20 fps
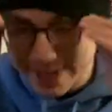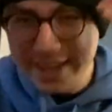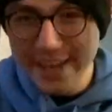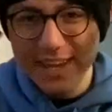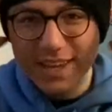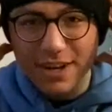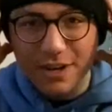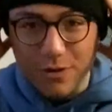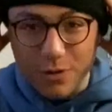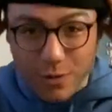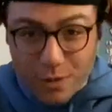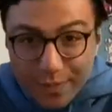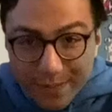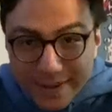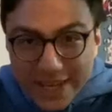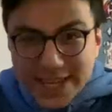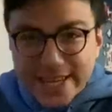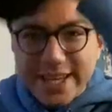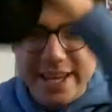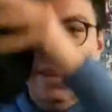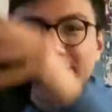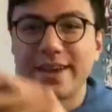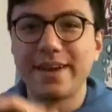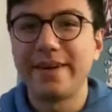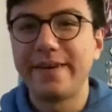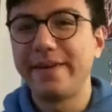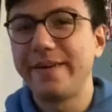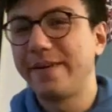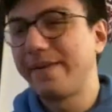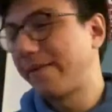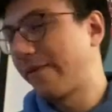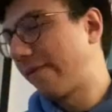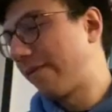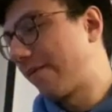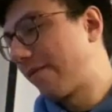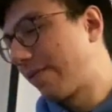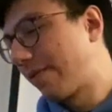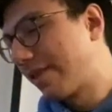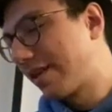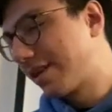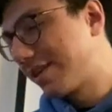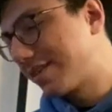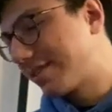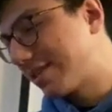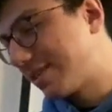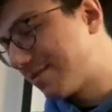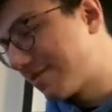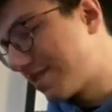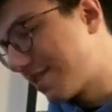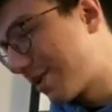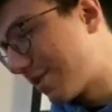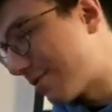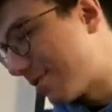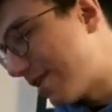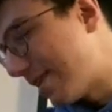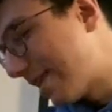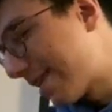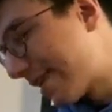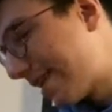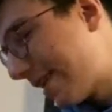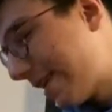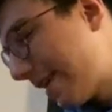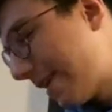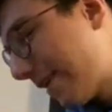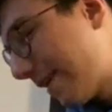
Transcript: yeah, cool beanie. Definitely quality.